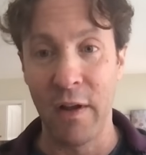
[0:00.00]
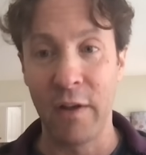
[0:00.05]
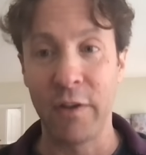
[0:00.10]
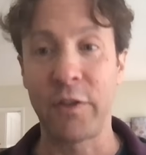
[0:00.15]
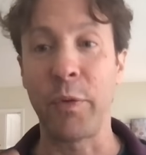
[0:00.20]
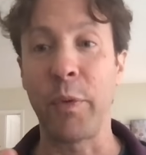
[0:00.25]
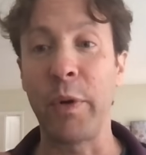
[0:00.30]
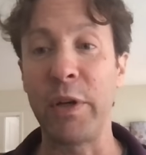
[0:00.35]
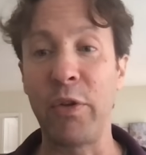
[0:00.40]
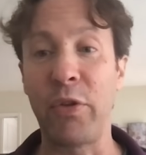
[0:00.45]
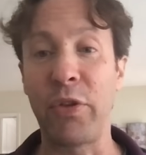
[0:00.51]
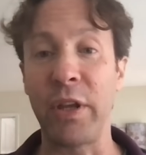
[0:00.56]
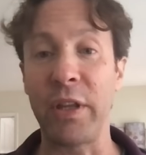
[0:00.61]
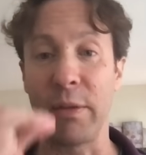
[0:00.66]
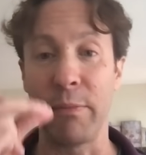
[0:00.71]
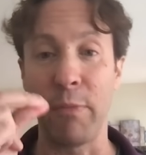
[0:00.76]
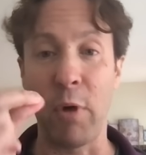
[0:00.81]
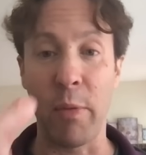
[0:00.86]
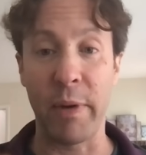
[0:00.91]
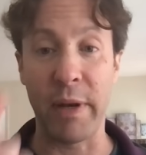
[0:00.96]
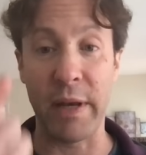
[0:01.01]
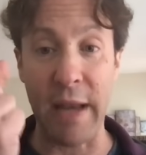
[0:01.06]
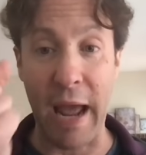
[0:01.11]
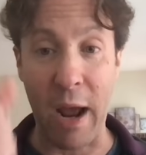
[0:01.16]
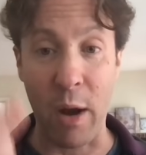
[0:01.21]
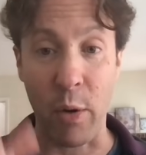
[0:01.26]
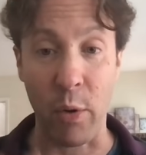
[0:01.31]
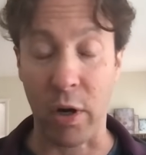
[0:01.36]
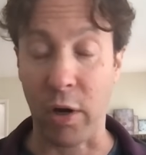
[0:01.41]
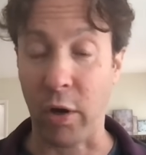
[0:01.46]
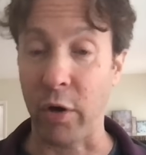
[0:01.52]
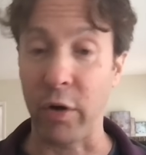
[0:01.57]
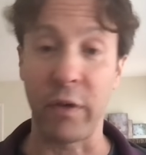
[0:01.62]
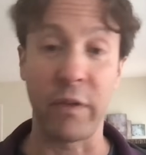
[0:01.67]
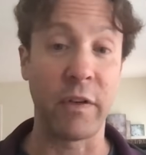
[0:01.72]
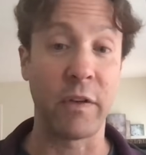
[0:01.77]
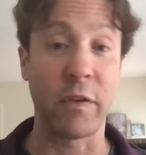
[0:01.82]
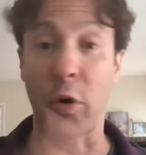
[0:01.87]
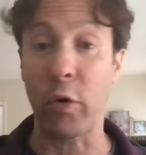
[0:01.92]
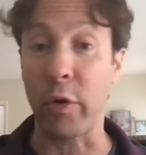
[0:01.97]
So when you think the moment now
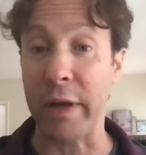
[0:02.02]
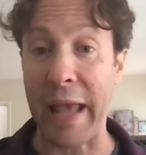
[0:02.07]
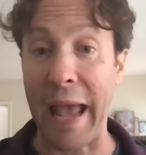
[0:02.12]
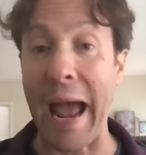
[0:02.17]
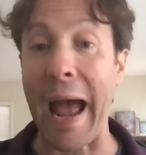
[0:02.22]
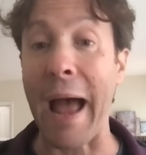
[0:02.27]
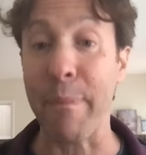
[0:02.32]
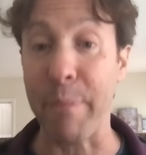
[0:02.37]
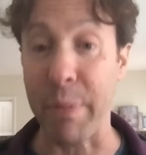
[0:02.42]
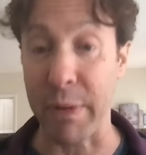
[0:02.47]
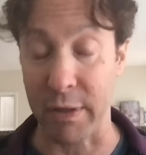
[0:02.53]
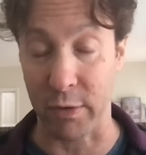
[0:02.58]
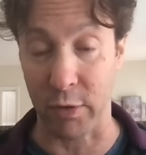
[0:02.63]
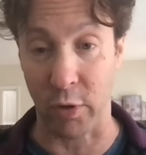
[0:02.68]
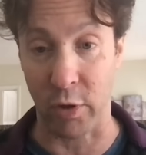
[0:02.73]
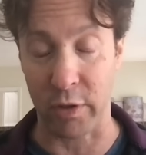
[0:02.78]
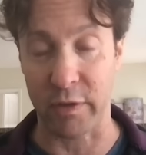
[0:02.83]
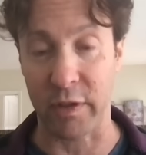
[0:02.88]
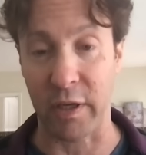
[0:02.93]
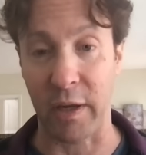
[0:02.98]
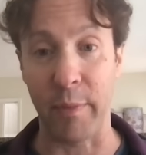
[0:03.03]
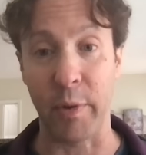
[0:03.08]
occurs, it's already happened a long time